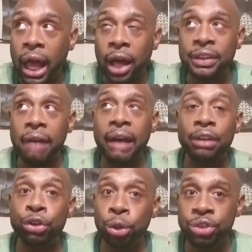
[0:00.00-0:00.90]
because I've
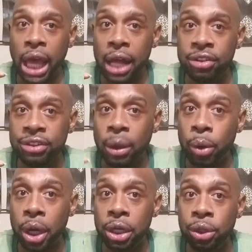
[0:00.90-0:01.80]
got two challenges that
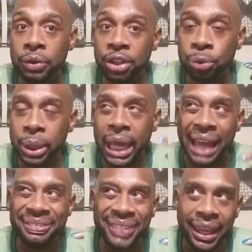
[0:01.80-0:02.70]
we're going to do this week,
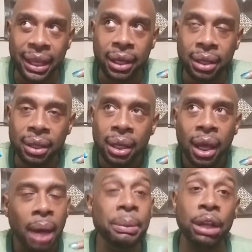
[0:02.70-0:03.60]
I think.
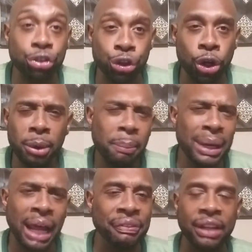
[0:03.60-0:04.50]
I'm not sure,
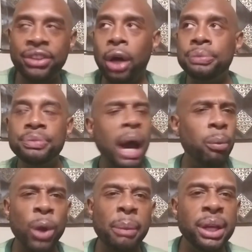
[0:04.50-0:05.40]
but I think so.
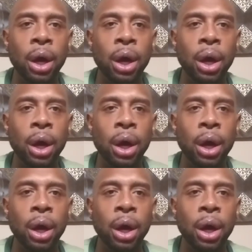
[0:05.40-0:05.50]
I'm rambling